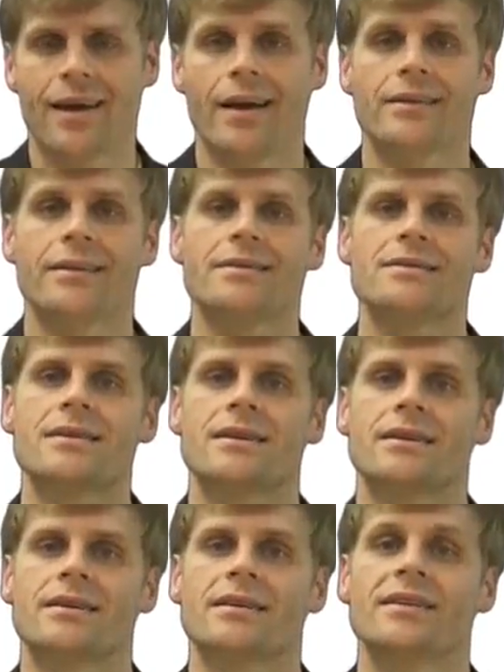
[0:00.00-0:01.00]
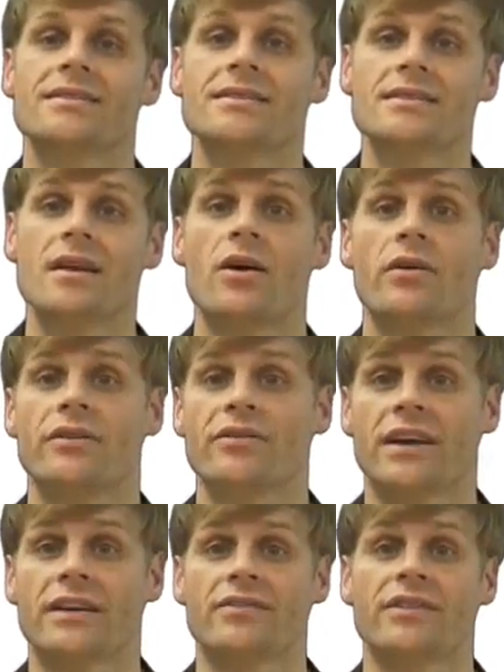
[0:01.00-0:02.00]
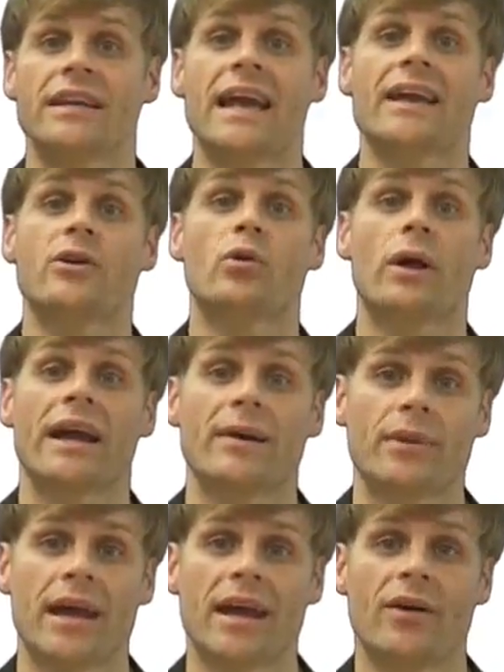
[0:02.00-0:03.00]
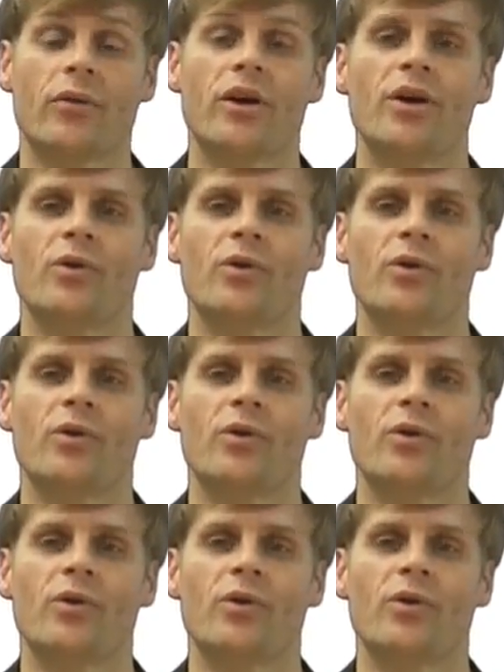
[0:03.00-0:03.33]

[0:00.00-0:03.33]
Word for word: And this can this is called effectively a cram down,